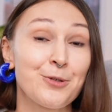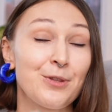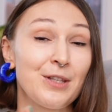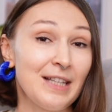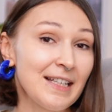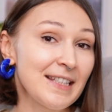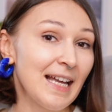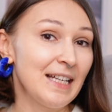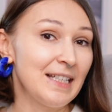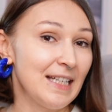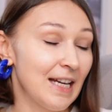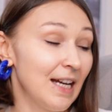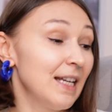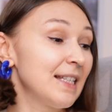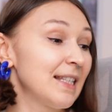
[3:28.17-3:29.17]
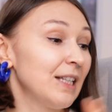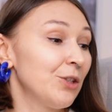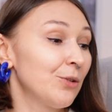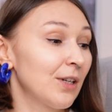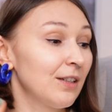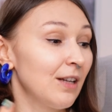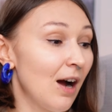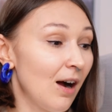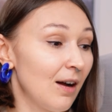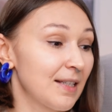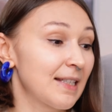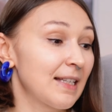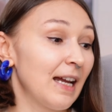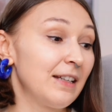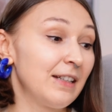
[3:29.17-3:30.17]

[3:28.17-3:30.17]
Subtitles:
So the next idea is that you can ask